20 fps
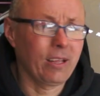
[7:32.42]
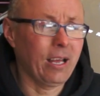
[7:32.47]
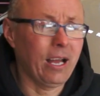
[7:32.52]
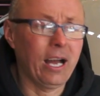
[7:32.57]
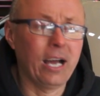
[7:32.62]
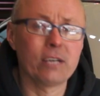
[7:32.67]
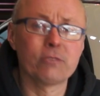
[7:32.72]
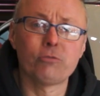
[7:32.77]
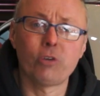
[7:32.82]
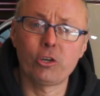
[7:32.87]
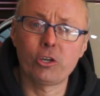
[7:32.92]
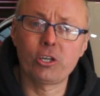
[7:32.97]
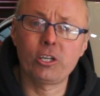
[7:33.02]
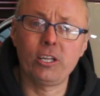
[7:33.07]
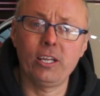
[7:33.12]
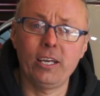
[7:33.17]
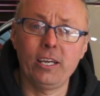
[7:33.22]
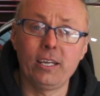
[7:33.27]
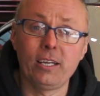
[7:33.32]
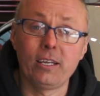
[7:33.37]

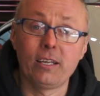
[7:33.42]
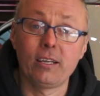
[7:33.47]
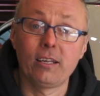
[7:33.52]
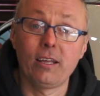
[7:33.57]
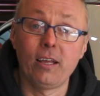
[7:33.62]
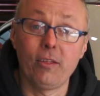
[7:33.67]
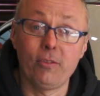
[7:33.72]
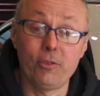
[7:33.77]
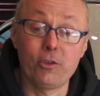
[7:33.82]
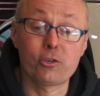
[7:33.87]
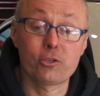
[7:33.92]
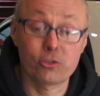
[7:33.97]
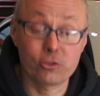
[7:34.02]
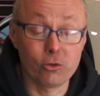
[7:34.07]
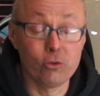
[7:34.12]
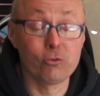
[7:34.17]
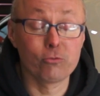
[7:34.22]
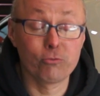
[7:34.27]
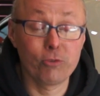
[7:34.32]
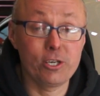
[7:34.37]
Ironically, the
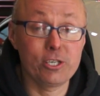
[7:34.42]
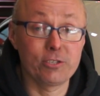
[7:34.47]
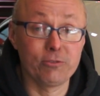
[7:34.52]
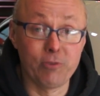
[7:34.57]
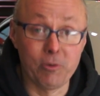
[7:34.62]
sole reason